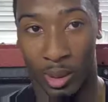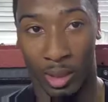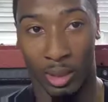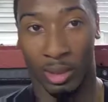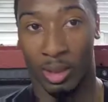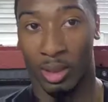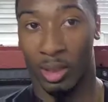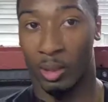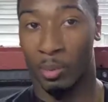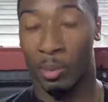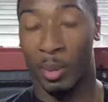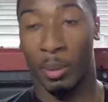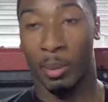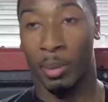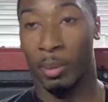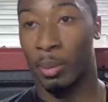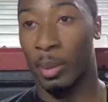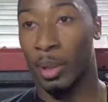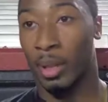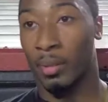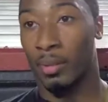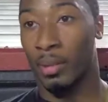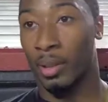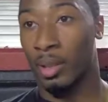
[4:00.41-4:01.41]
week and just be
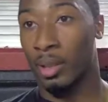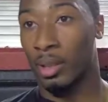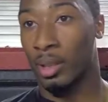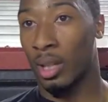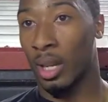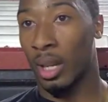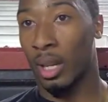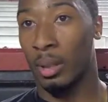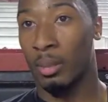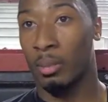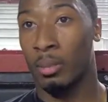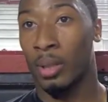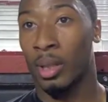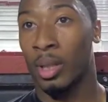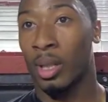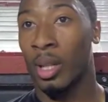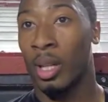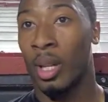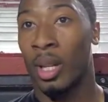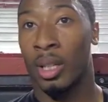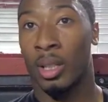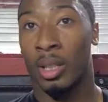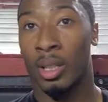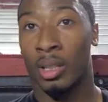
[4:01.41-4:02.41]
prepared for this game.
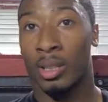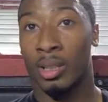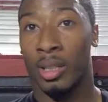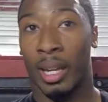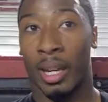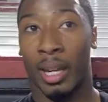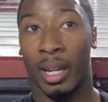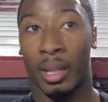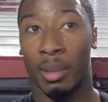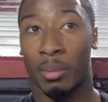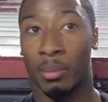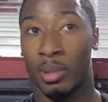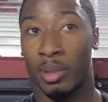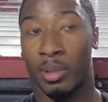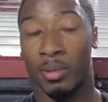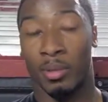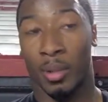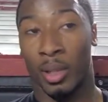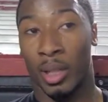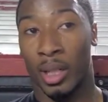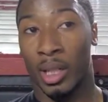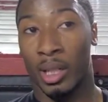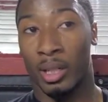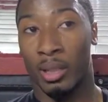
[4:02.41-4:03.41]
This game is
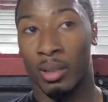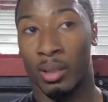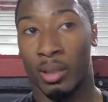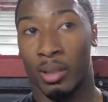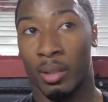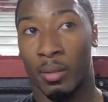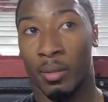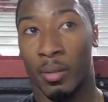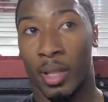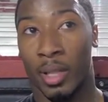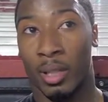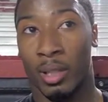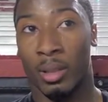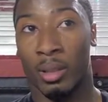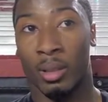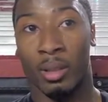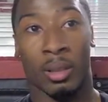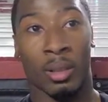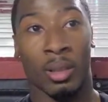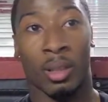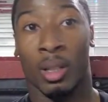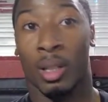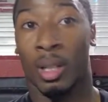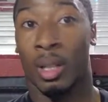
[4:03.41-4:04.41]
for the Eastern Division.
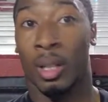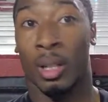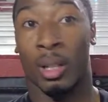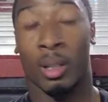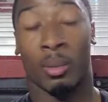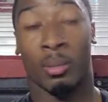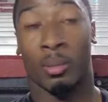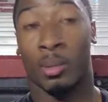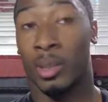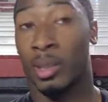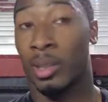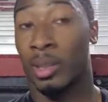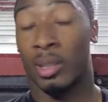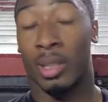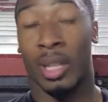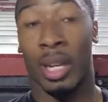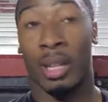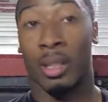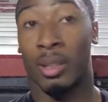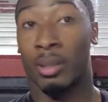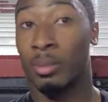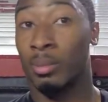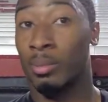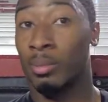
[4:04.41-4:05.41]
We just
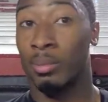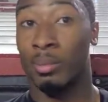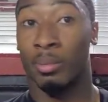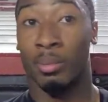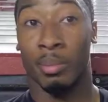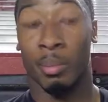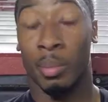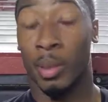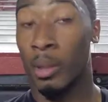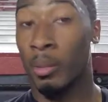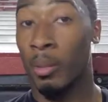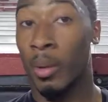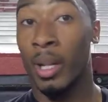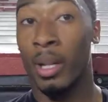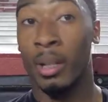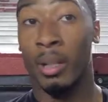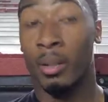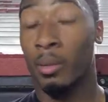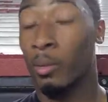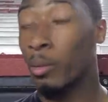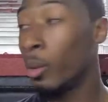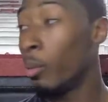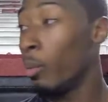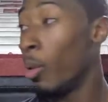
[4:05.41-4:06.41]
gotta be
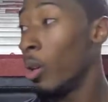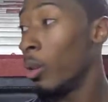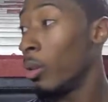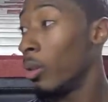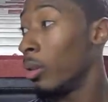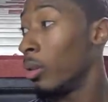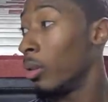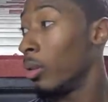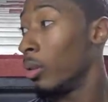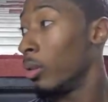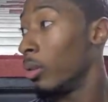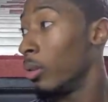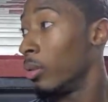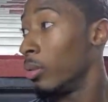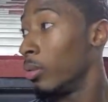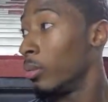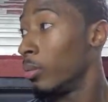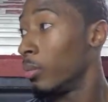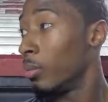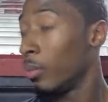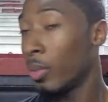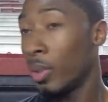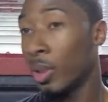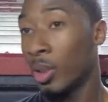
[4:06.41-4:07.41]
ready if we want
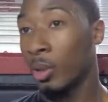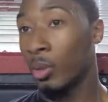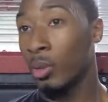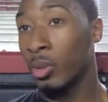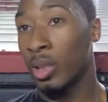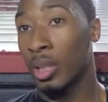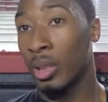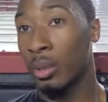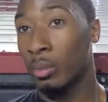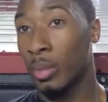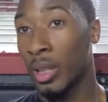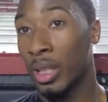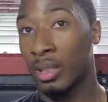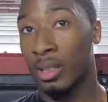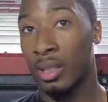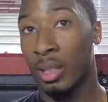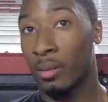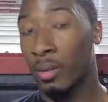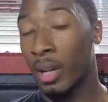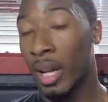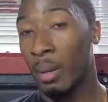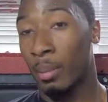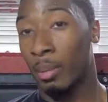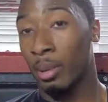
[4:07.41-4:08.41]
to Do something that's
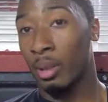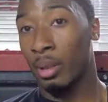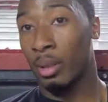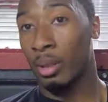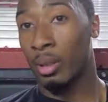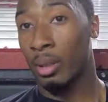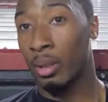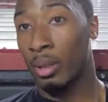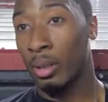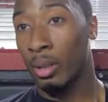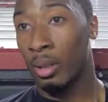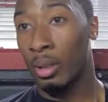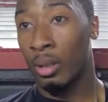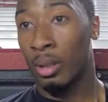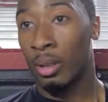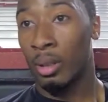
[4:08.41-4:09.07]
never happened here.